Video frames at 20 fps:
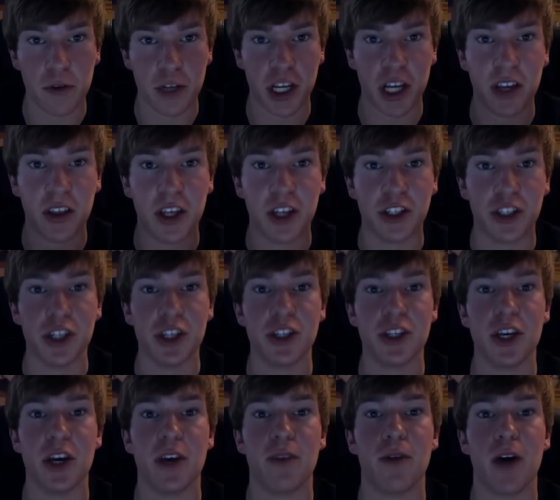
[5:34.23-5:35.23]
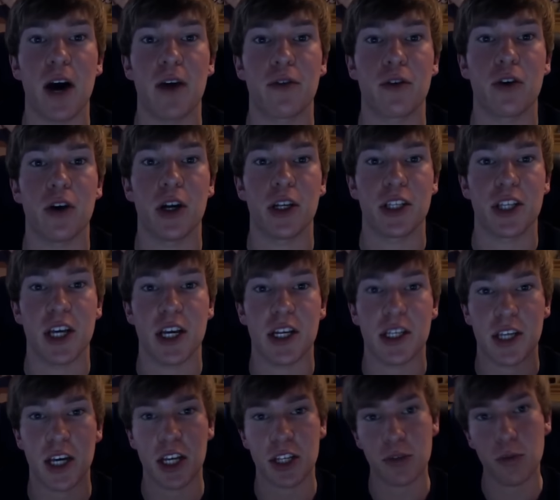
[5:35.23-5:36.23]
for daily GTA 5
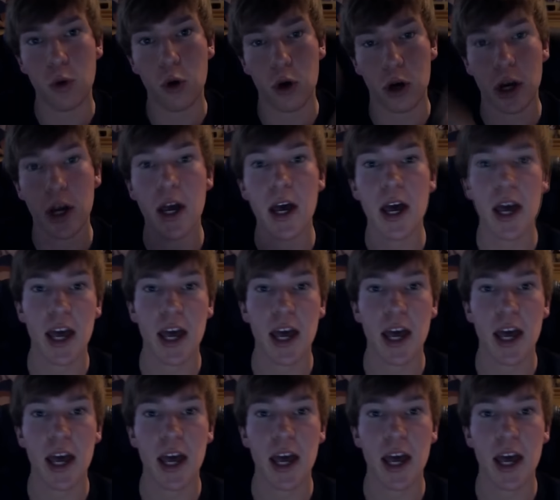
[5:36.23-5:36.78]
content and more.